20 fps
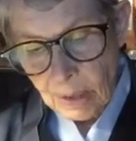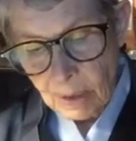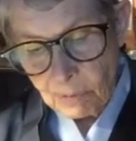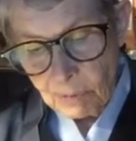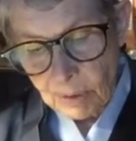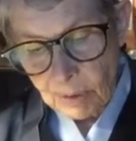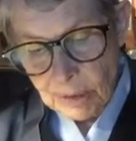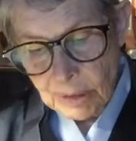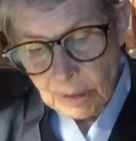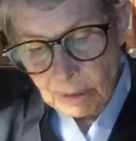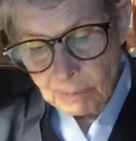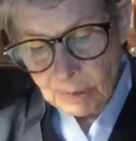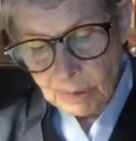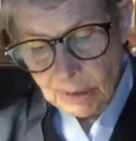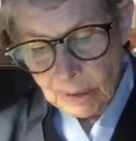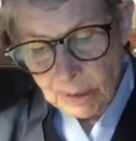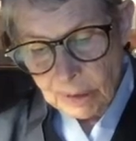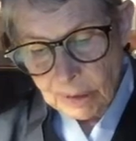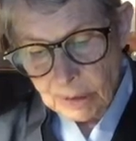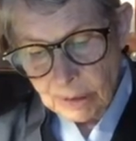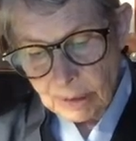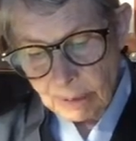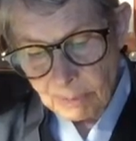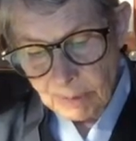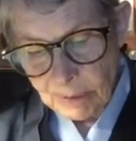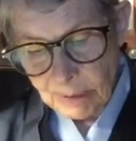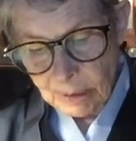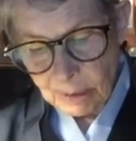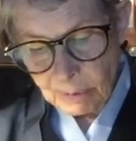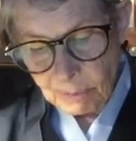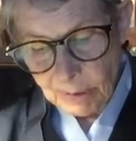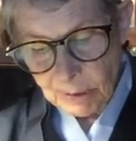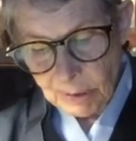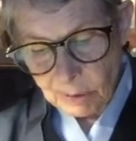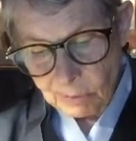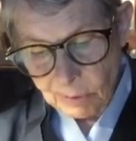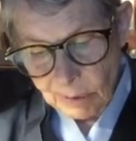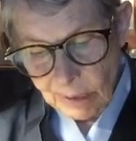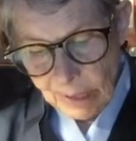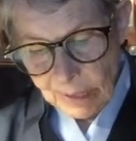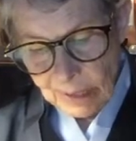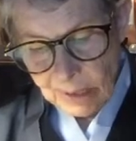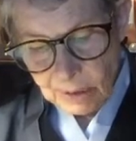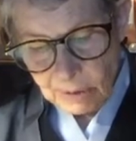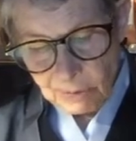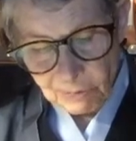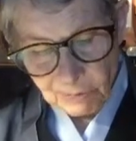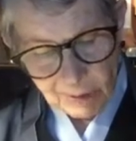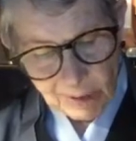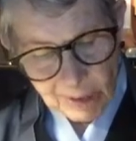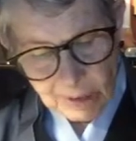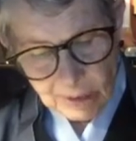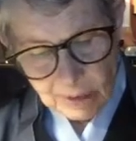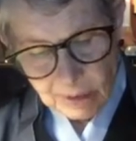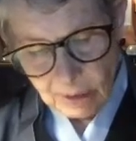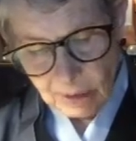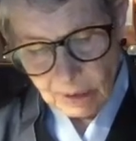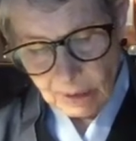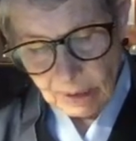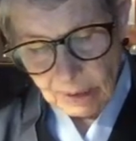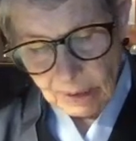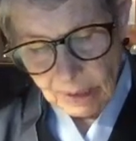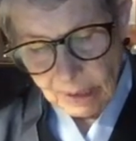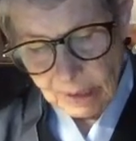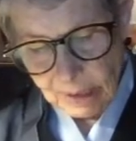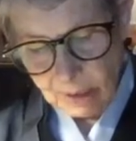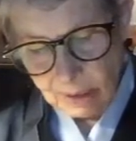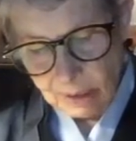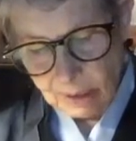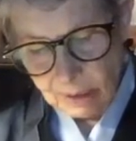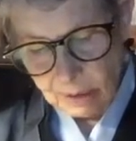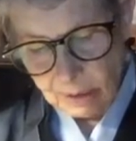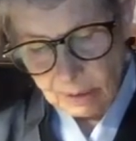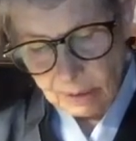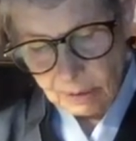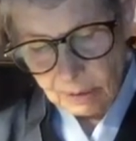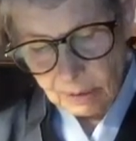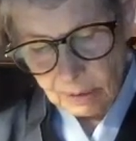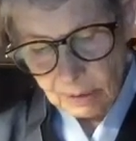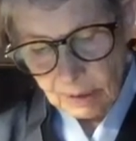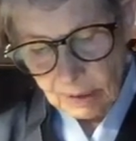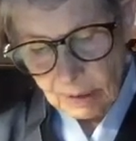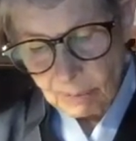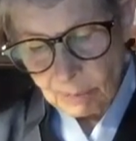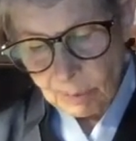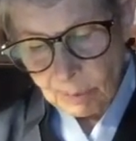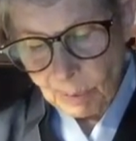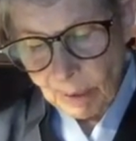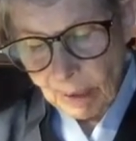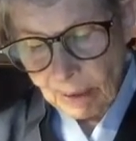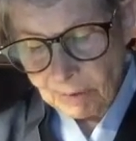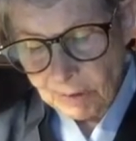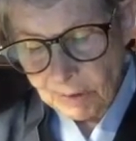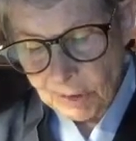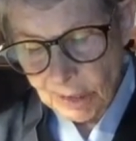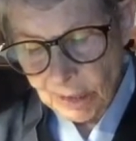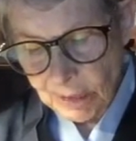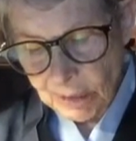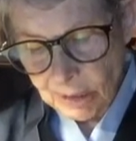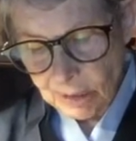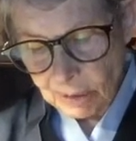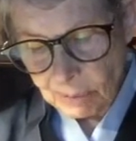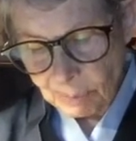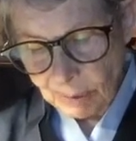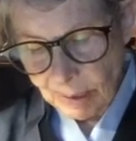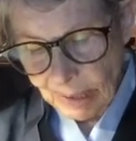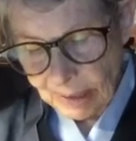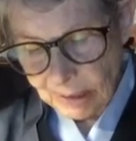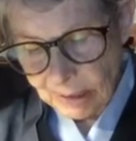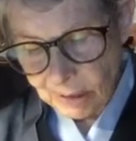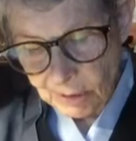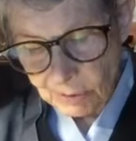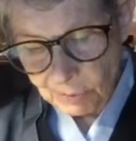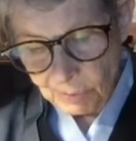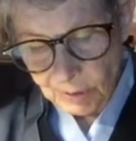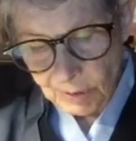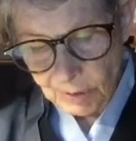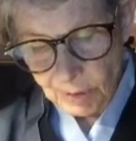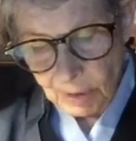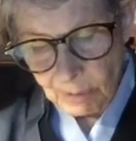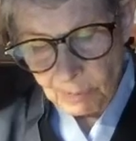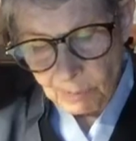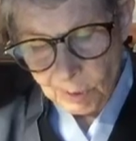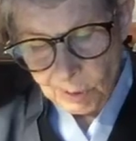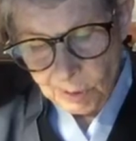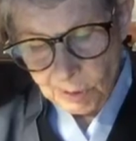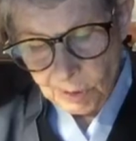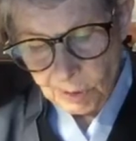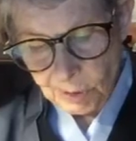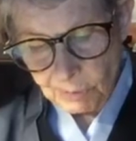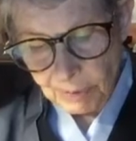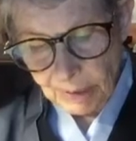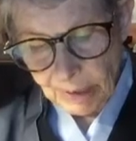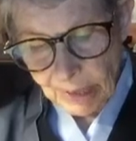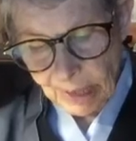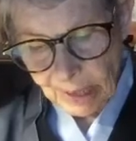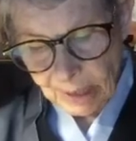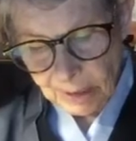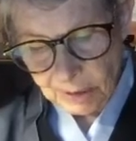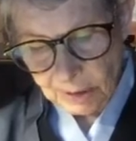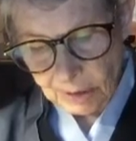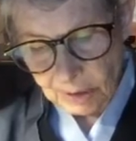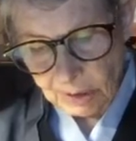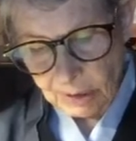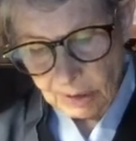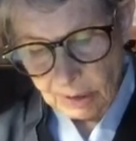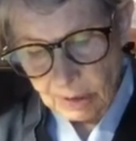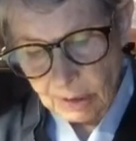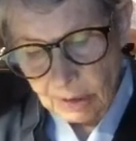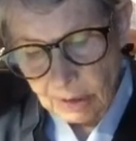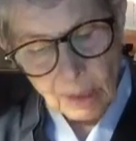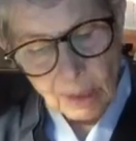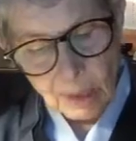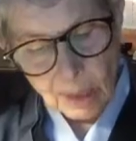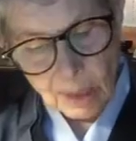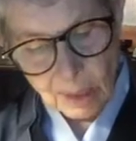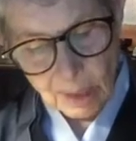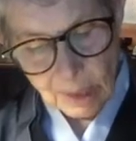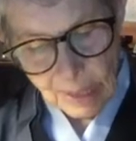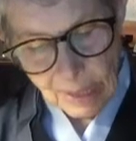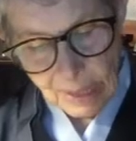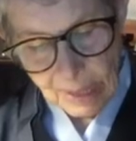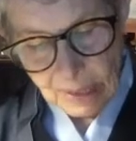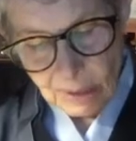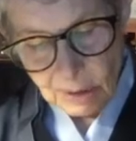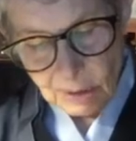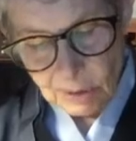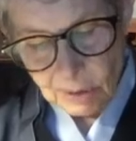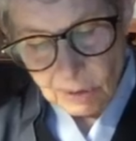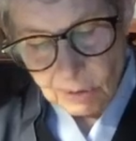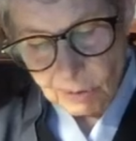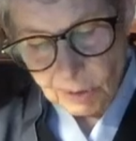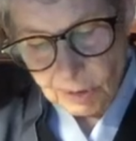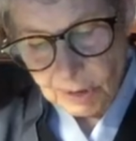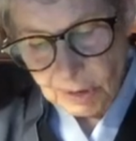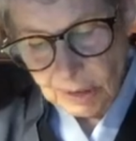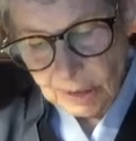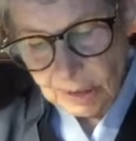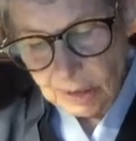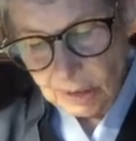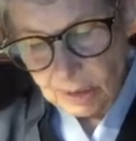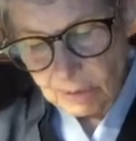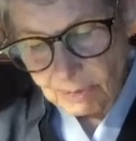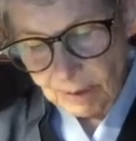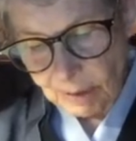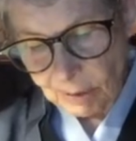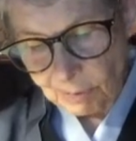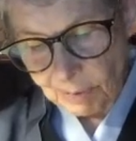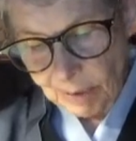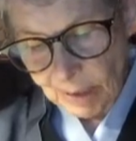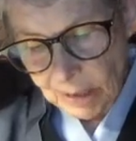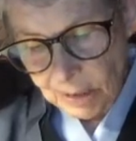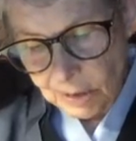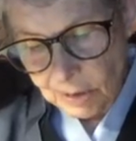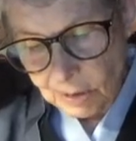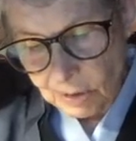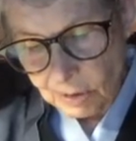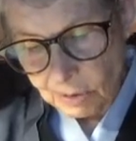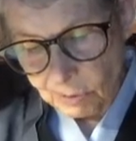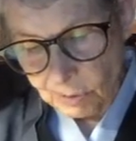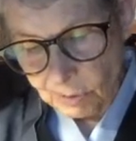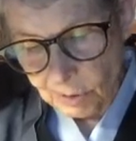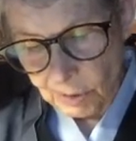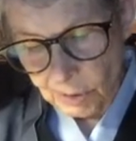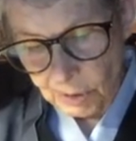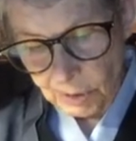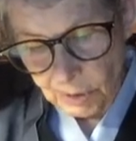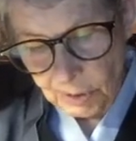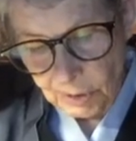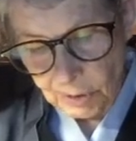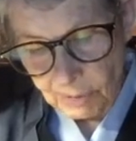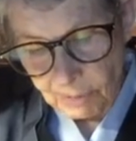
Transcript: When someone does something that we don't like, it's fine to not like it. But we have a chance to practice with our emotional reaction, our anger or sense of outrage or hurt.